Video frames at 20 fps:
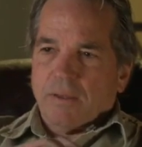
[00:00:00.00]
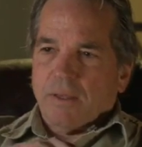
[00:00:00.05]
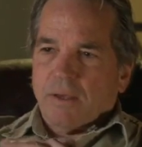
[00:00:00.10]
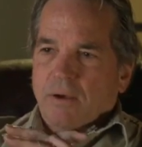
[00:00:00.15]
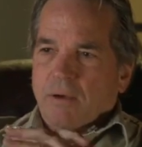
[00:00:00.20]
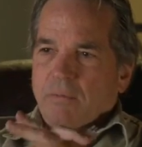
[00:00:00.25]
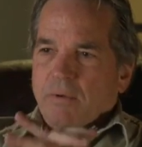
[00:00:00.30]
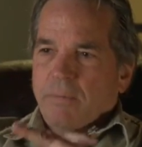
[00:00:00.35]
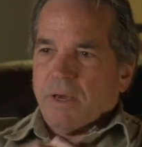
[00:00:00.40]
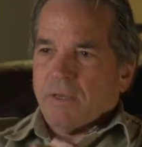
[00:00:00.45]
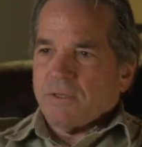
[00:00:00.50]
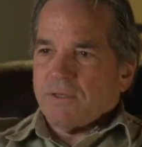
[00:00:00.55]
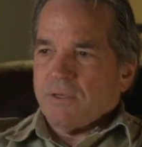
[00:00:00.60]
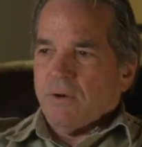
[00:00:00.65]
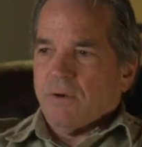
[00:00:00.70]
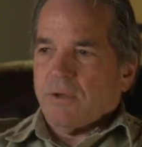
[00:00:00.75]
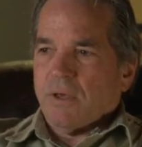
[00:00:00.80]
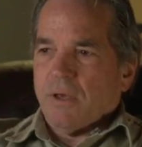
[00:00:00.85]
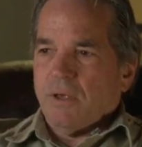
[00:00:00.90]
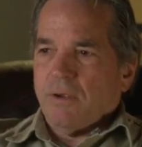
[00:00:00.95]
And they called me back and
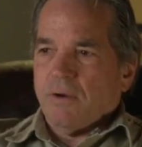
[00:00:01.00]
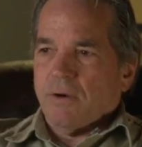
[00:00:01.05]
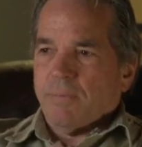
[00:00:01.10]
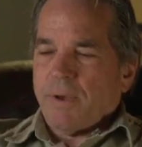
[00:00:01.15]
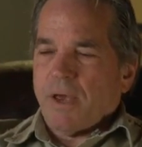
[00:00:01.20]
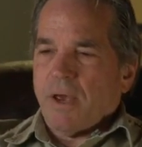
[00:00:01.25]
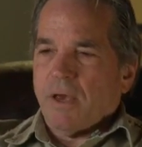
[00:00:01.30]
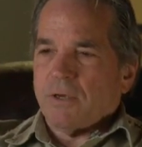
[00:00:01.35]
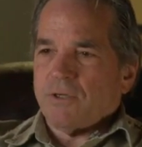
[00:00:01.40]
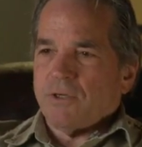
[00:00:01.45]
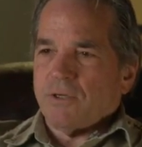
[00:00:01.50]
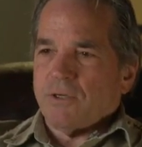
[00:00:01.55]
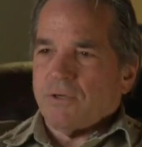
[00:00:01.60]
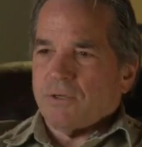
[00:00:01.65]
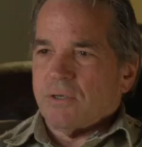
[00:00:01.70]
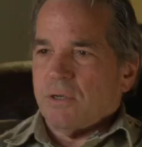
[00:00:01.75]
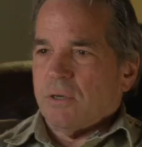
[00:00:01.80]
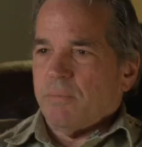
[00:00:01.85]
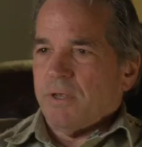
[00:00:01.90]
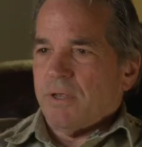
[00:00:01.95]
said, okay, your passenger
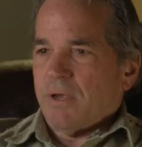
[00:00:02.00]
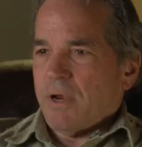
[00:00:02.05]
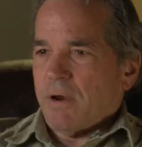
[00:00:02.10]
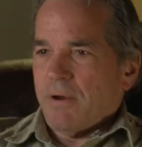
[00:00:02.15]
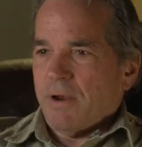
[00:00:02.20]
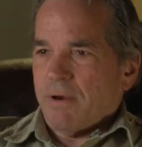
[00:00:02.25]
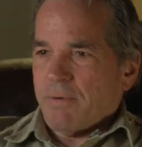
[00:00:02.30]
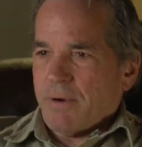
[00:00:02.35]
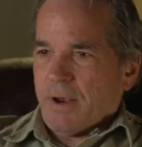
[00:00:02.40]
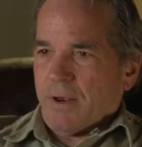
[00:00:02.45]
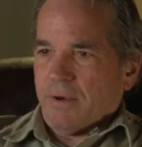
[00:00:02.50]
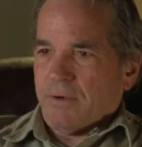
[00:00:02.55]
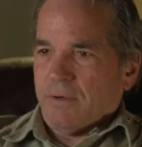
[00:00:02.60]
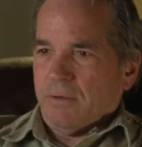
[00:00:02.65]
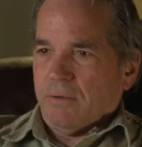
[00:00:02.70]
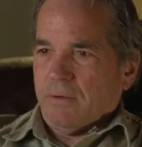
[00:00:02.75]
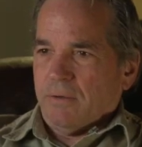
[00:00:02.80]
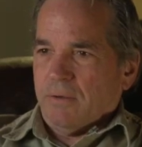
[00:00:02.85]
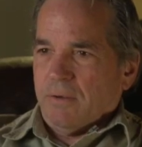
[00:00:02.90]
is going to be Cary Grant.